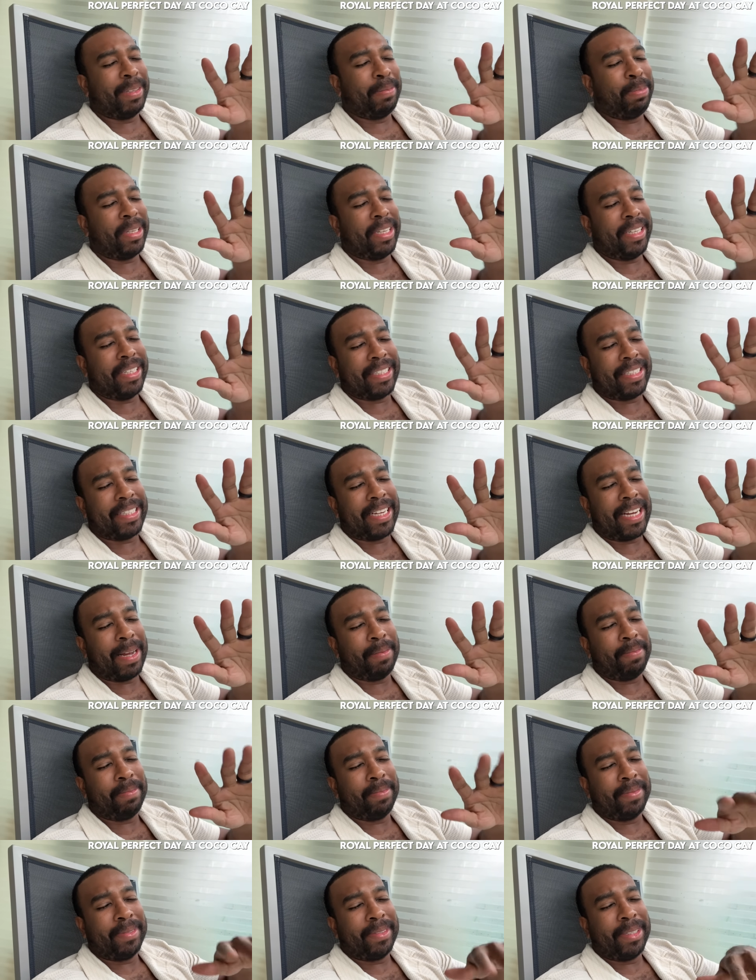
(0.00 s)
Please
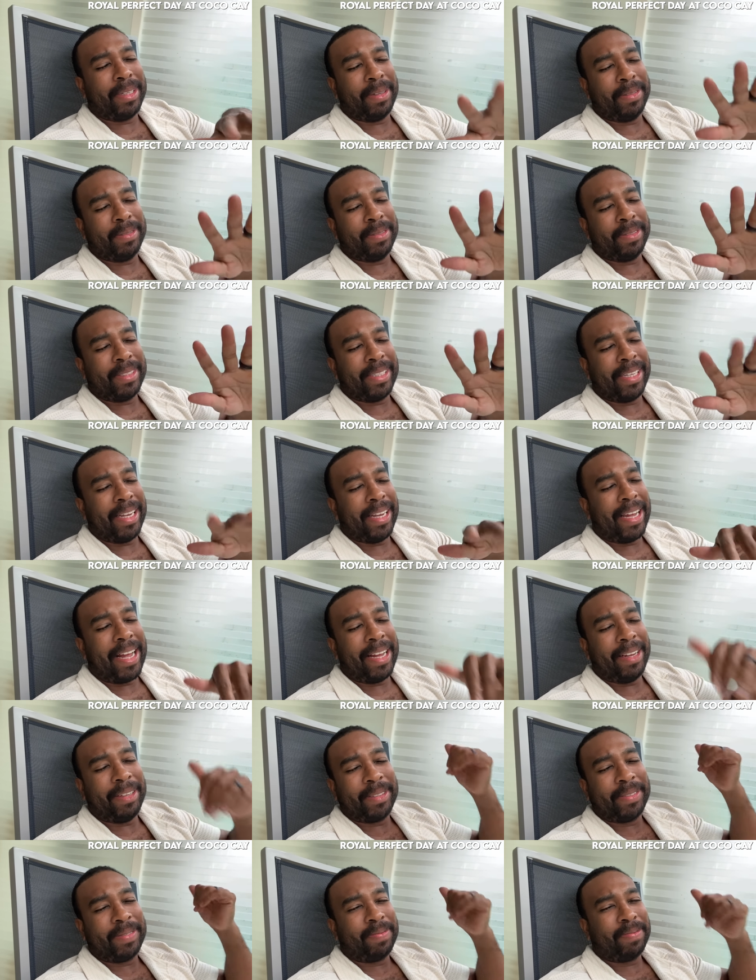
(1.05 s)
stop, Oh,
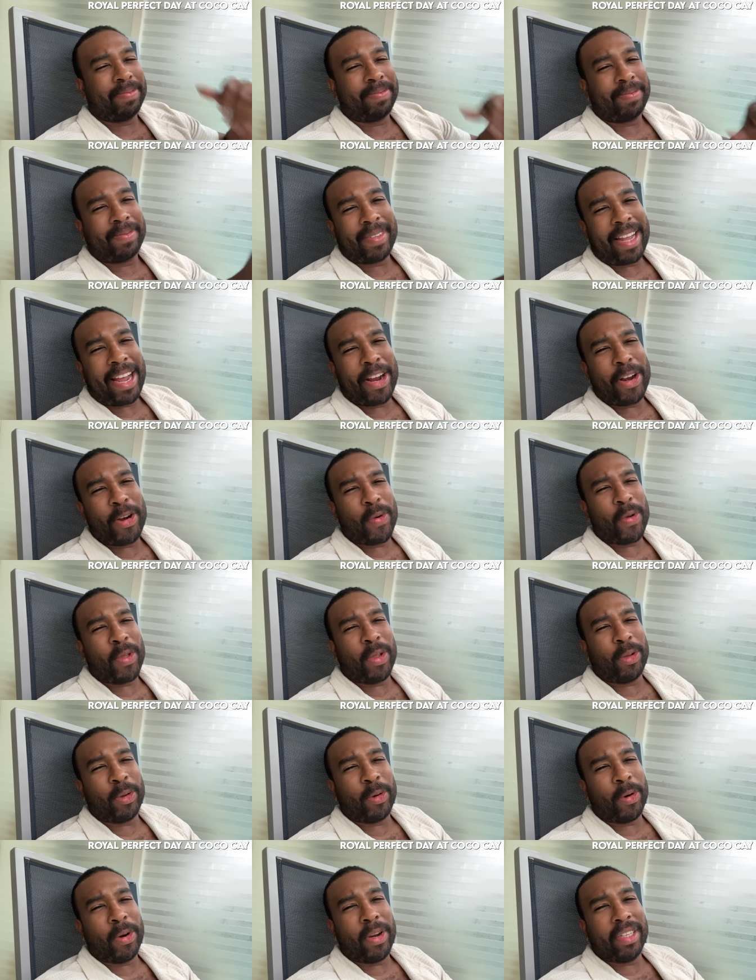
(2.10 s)
I'll I know where the
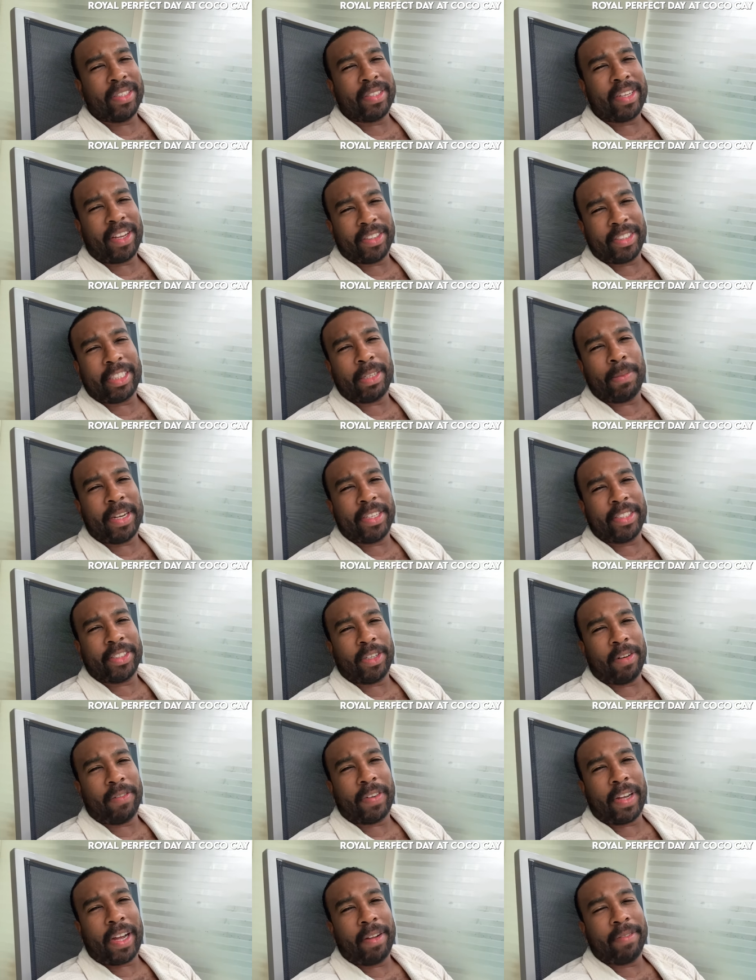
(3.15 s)
door is. I'll see
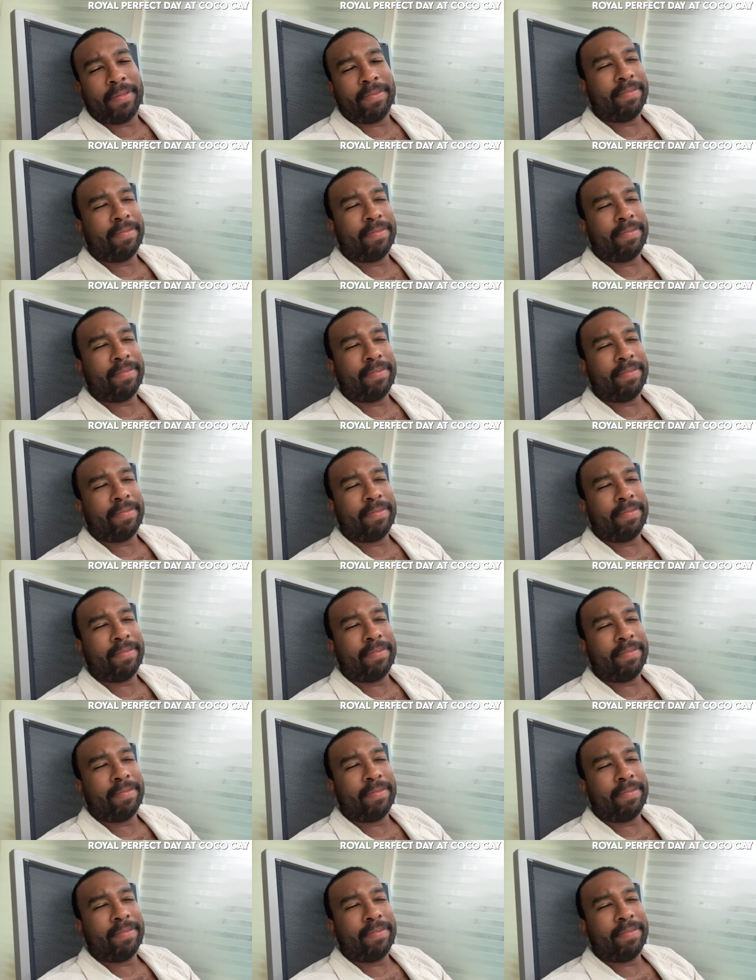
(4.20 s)
myself out.